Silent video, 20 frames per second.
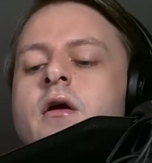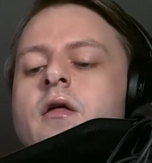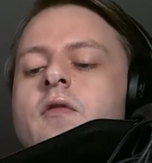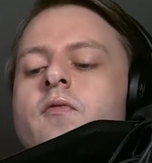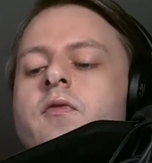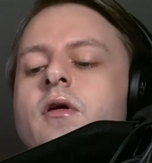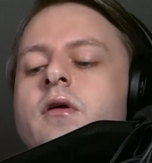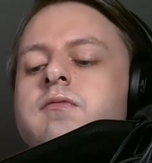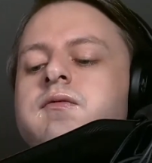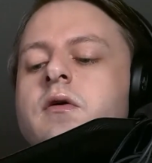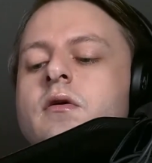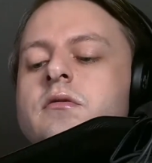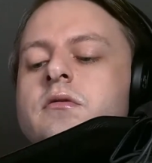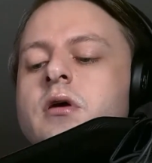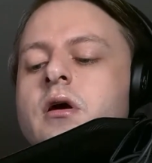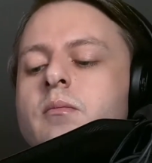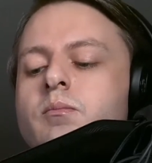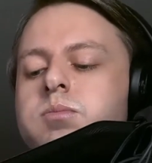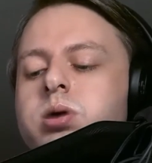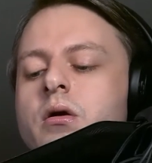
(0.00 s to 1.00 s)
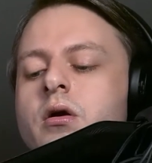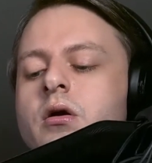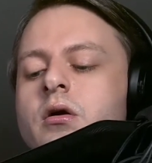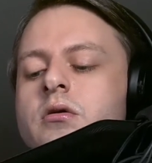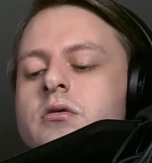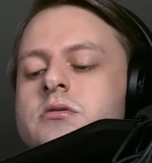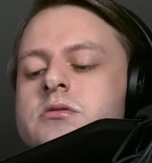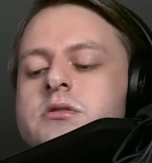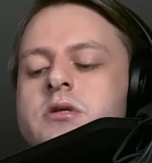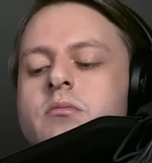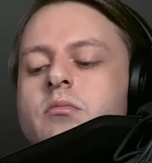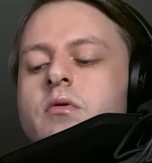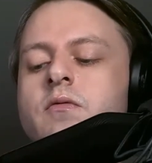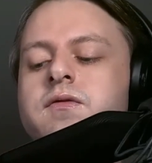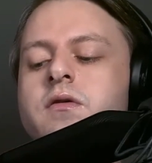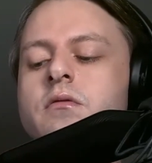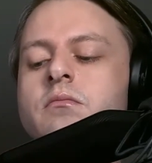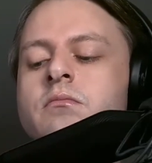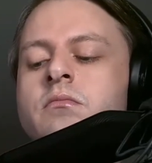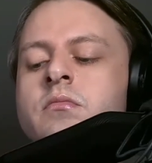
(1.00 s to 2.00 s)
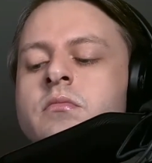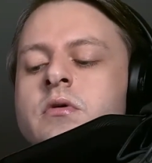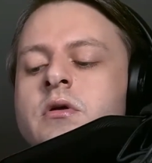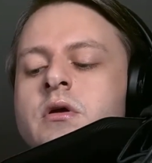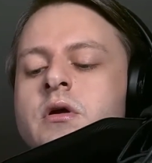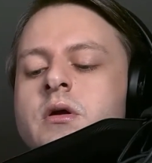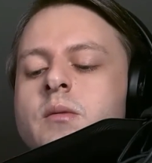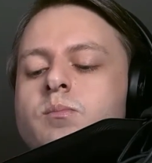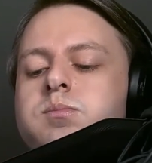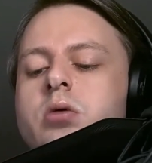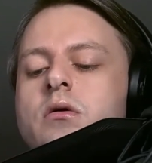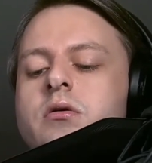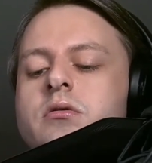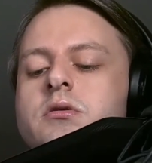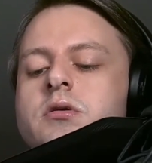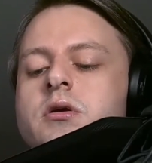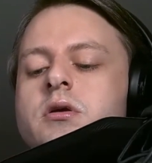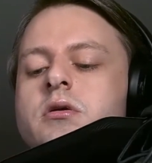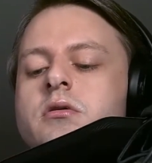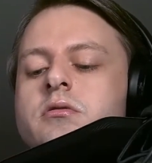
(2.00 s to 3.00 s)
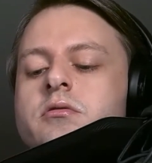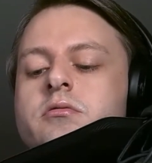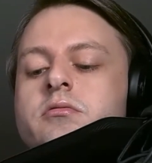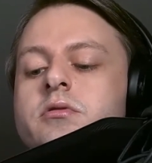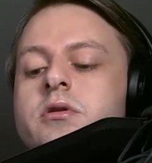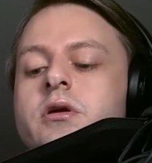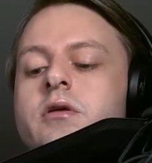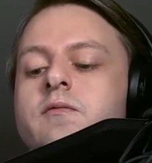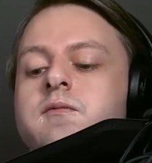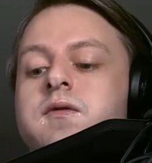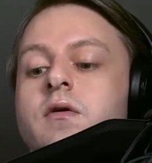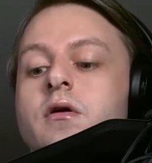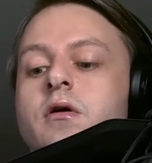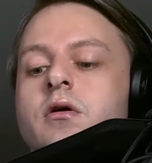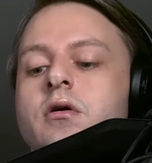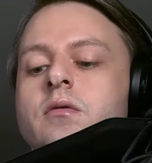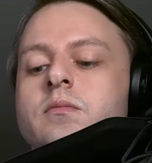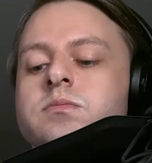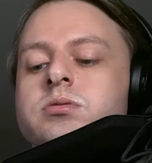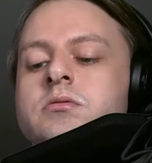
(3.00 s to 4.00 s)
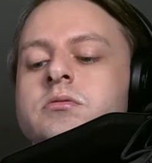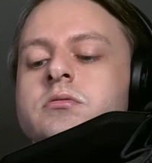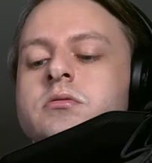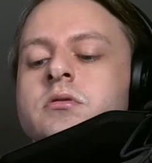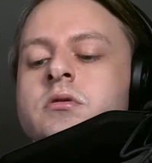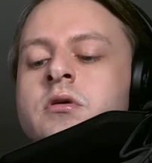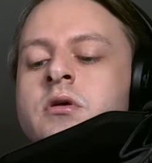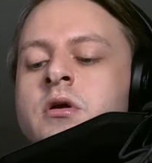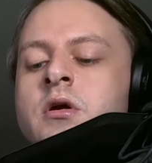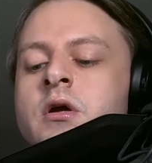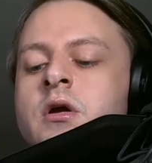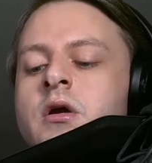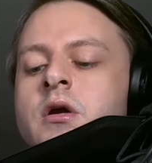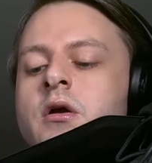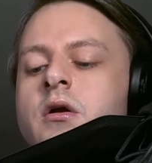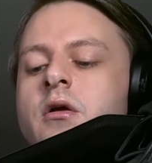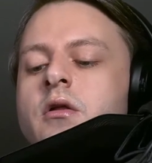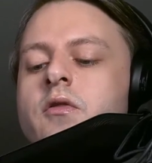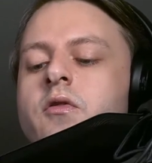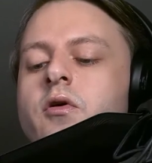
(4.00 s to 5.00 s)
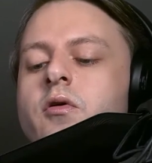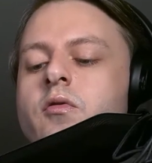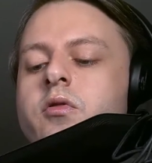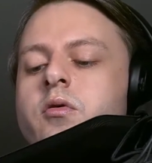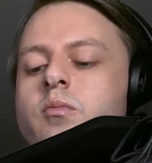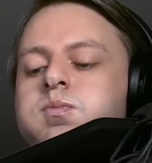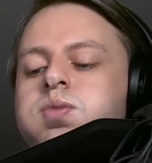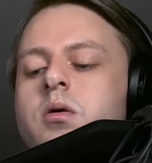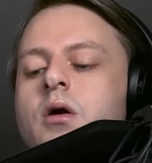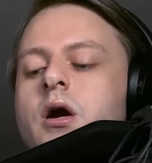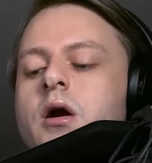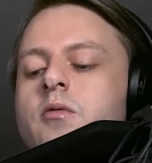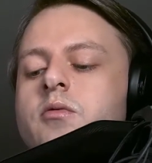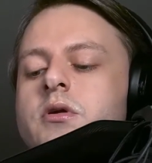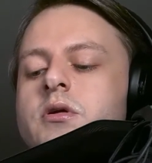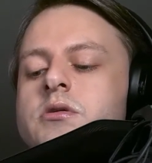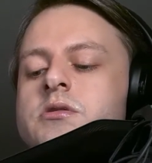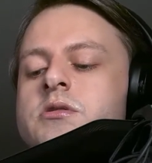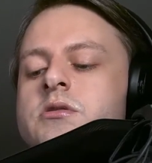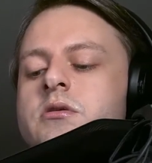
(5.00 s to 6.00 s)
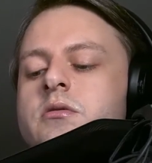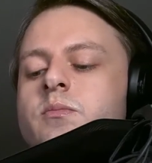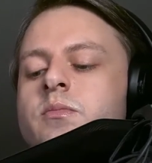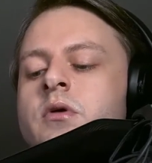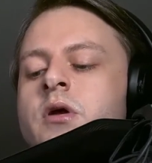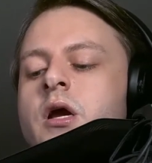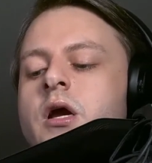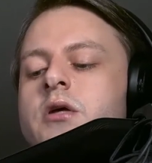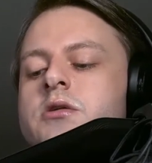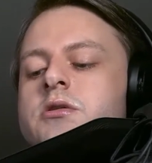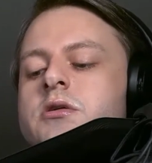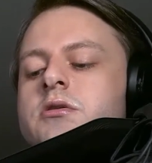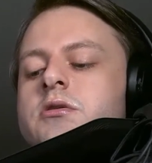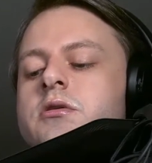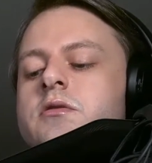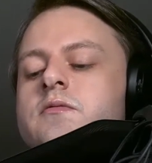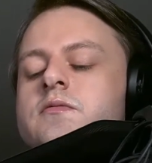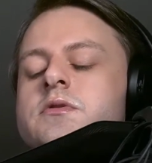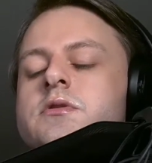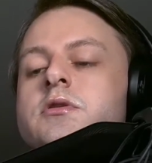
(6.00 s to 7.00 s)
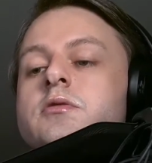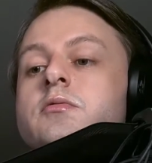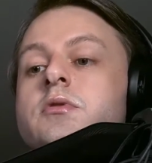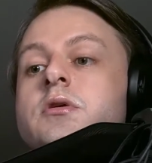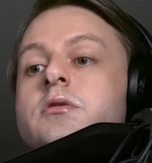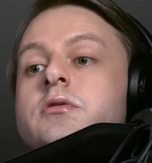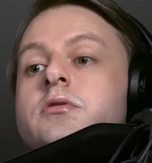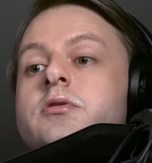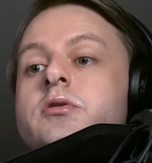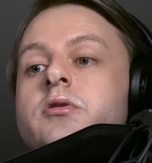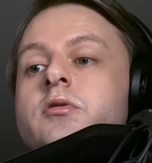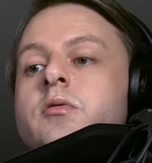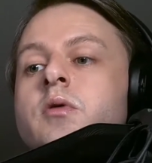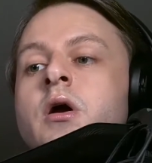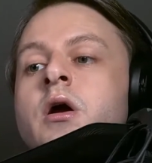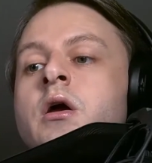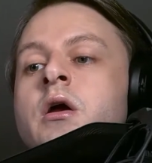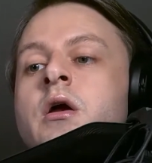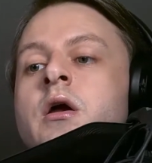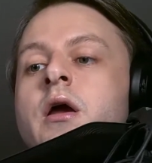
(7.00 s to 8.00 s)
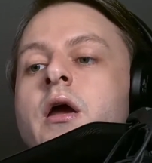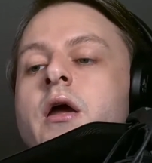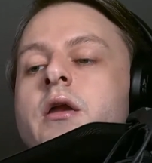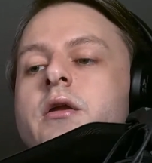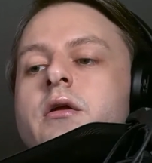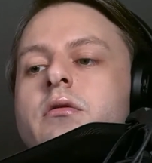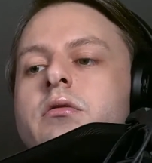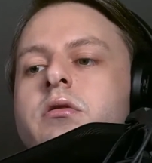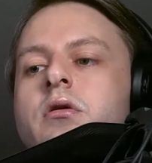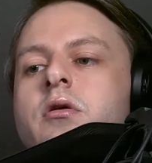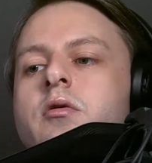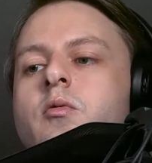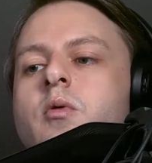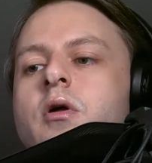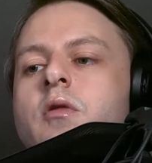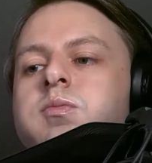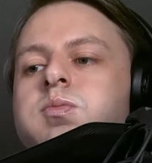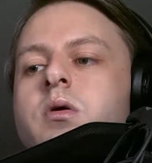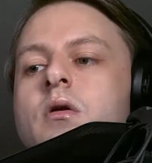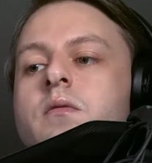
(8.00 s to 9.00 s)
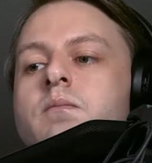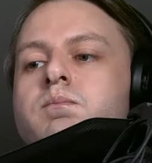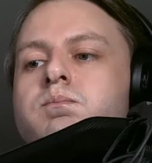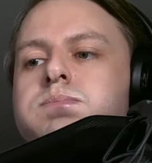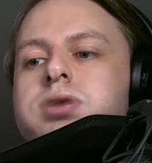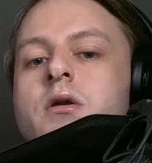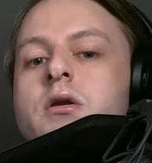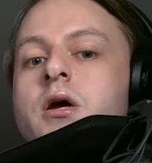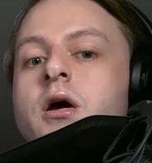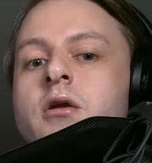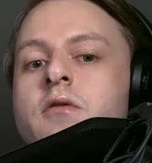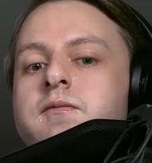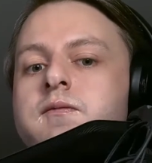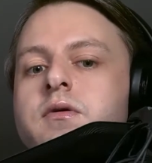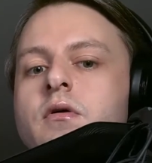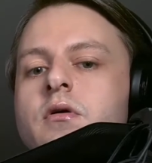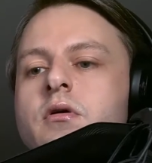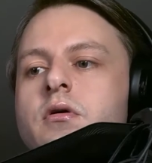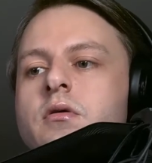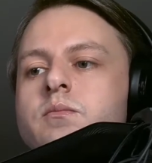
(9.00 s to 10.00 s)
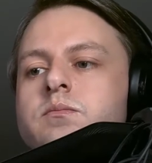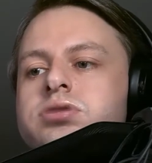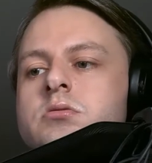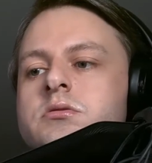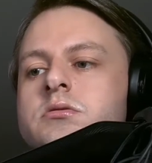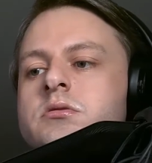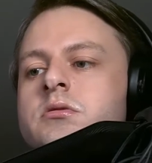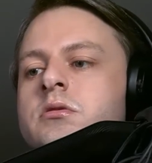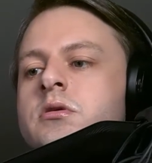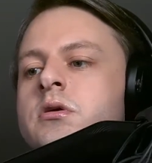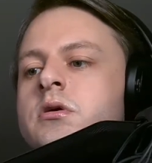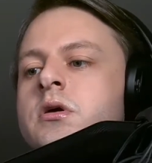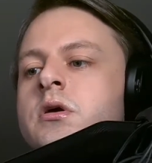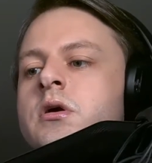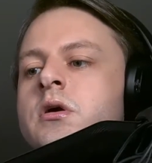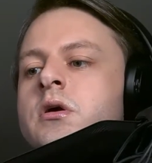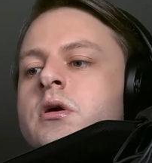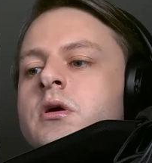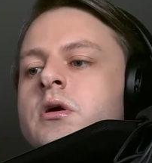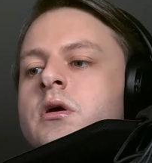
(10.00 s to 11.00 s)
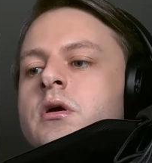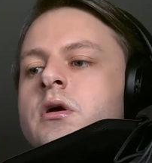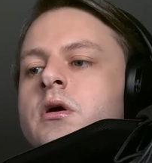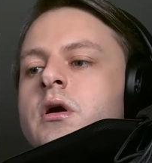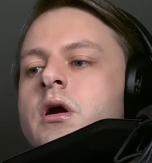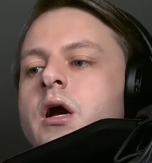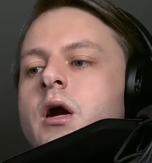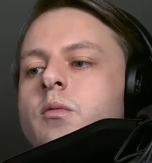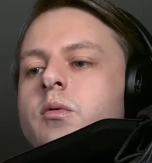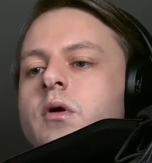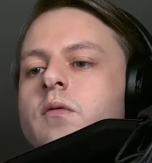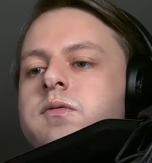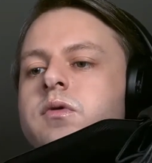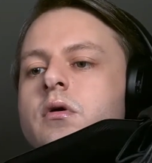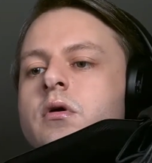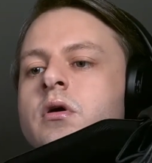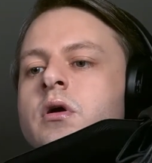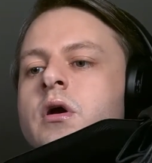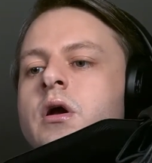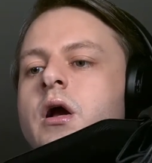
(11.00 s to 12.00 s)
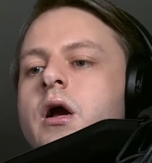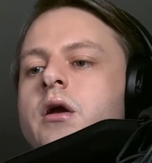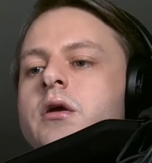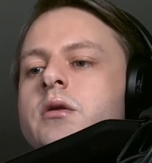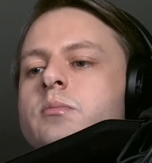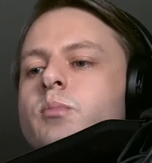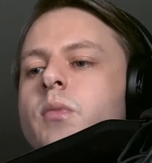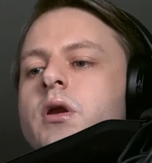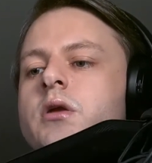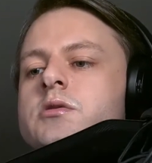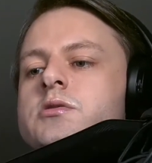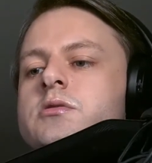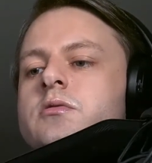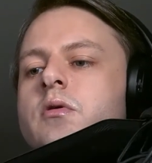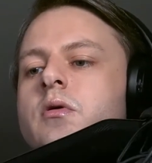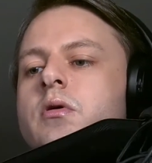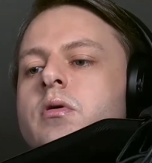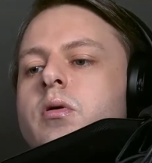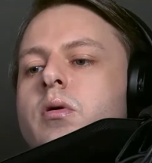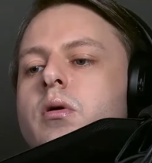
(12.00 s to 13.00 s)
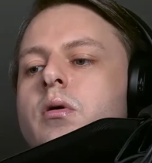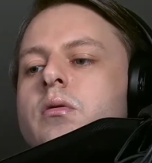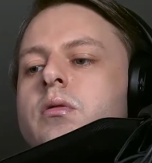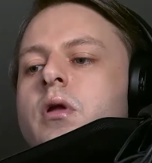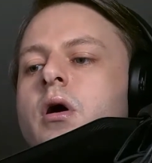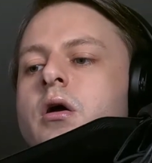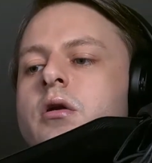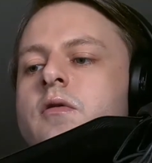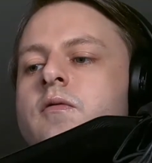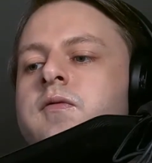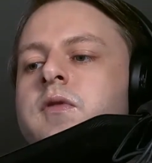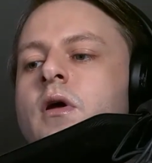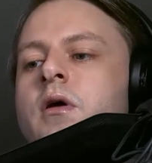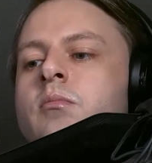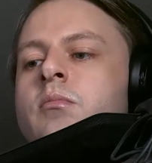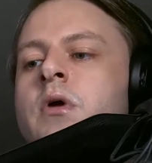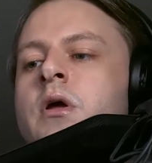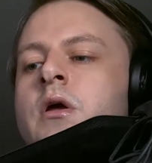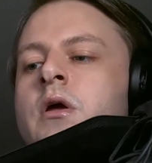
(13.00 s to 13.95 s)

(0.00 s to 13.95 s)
They've a temper, some of them, particularly verbs. They're the proudest of adjectives you can do anything with, but not verbs. However, I can manage the whole lot of them.